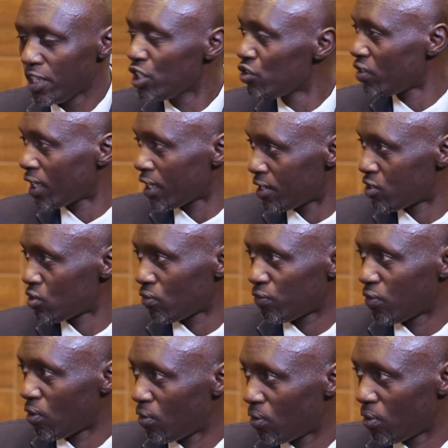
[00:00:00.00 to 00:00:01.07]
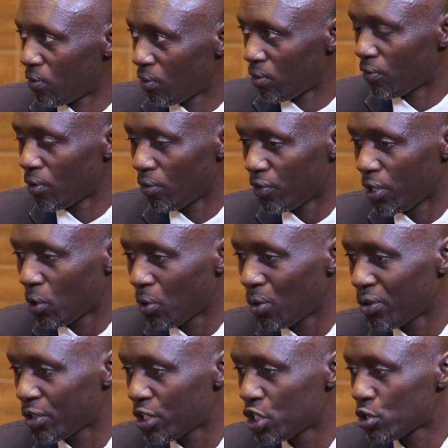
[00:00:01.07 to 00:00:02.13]
intricates of the
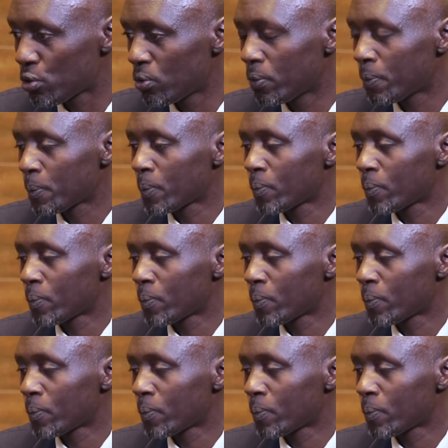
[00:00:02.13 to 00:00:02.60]
whole issue.